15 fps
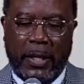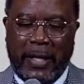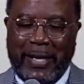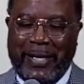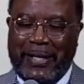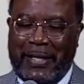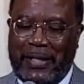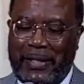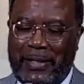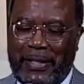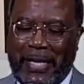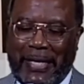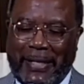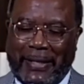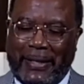in
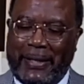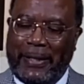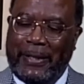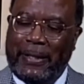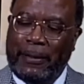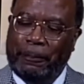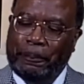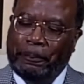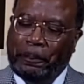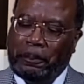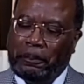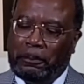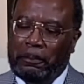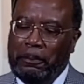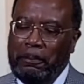Genesis.
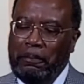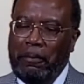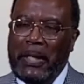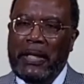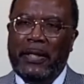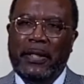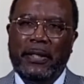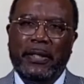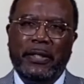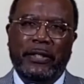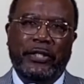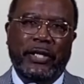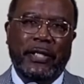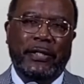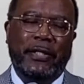Uh, the
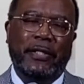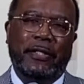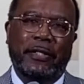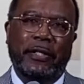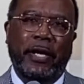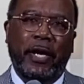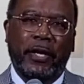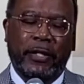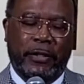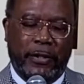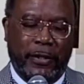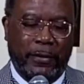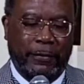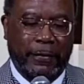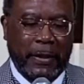Genesis
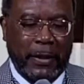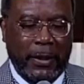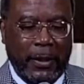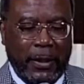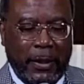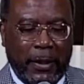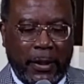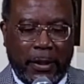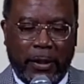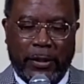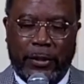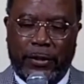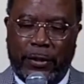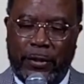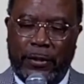narrative
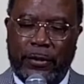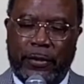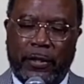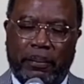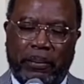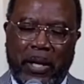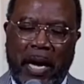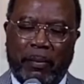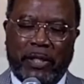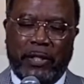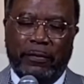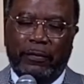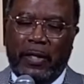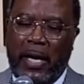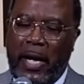concerns the promise
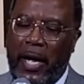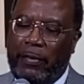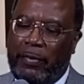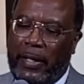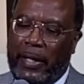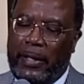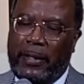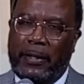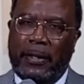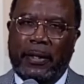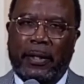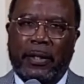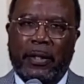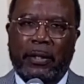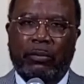of God that
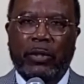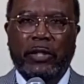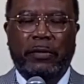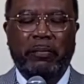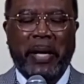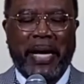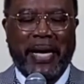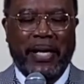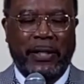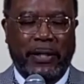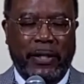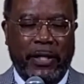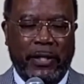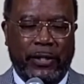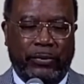was made to
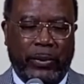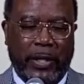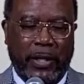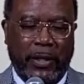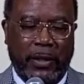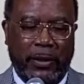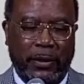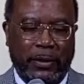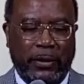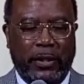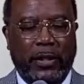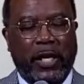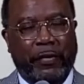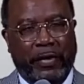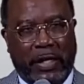Israel
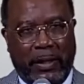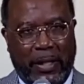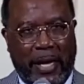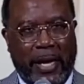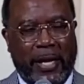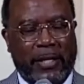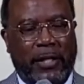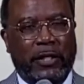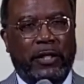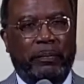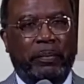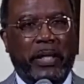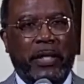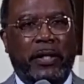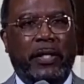to give it a land and to
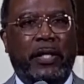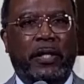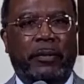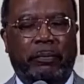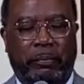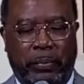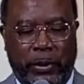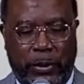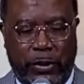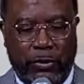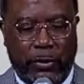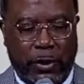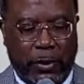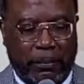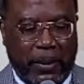be their
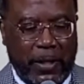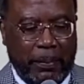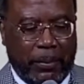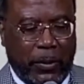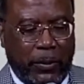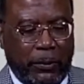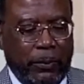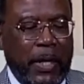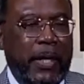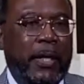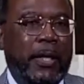peculiar people.